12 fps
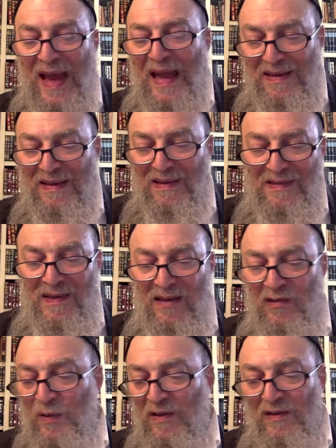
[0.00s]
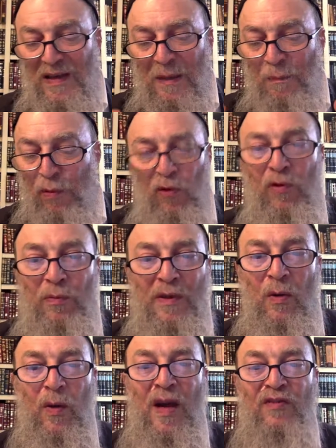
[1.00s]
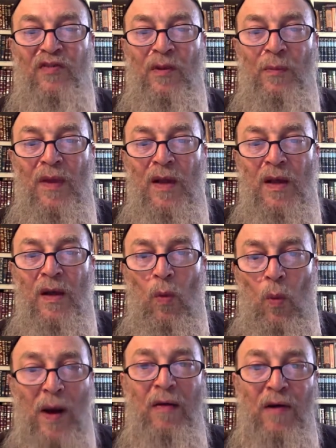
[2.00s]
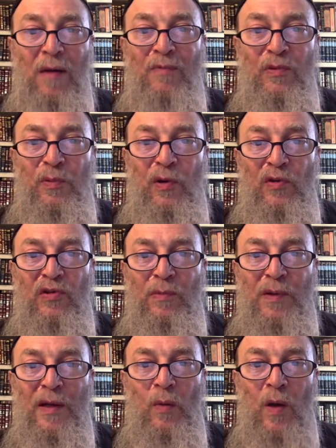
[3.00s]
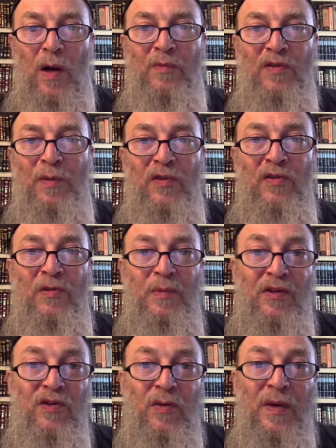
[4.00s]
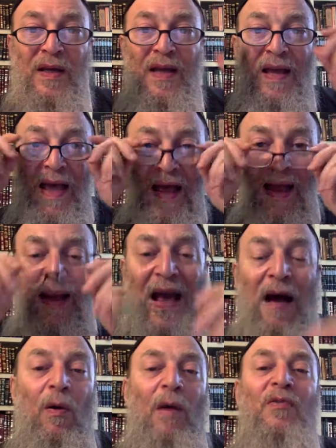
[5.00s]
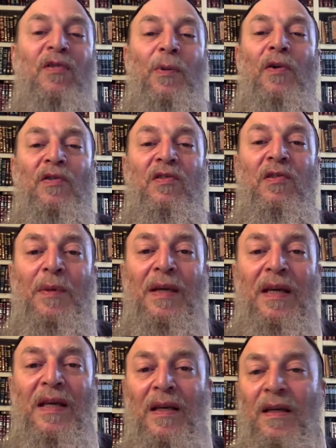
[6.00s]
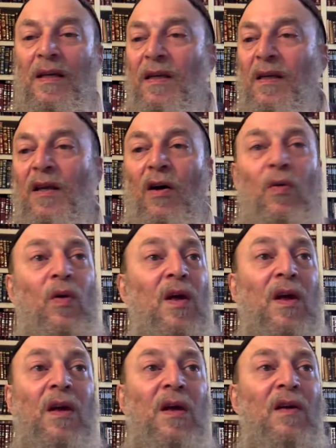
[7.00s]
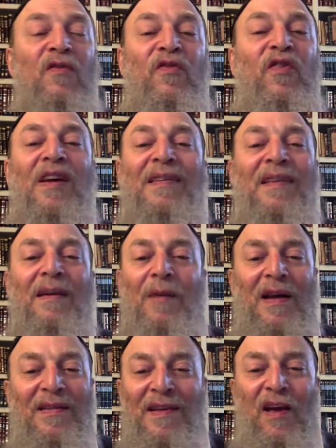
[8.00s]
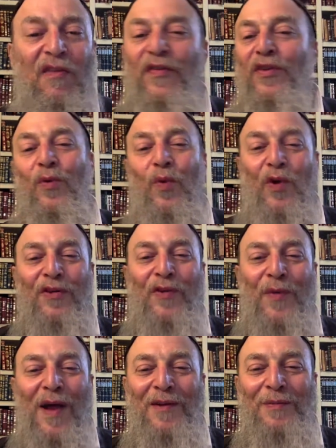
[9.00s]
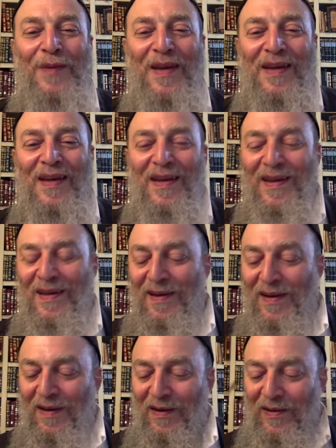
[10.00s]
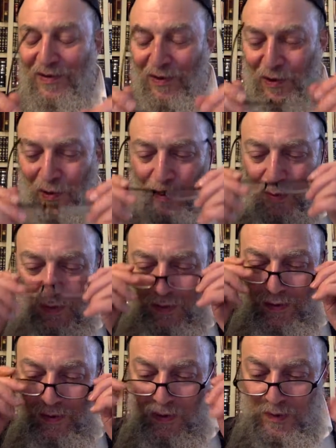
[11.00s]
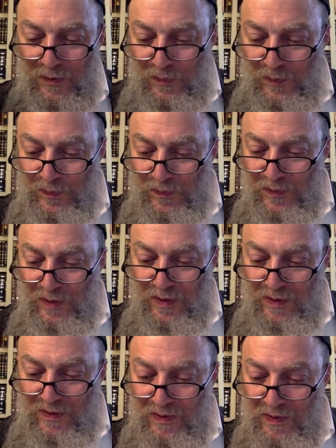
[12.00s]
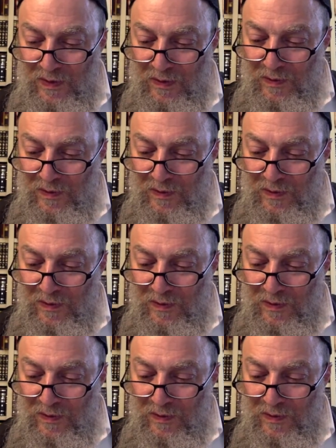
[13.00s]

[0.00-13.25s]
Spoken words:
hate these things because they pull me away from where I'm supposed to be and what I'm supposed to be doing and how I'm supposed to be, fixing myself in the world around me. So, let's see.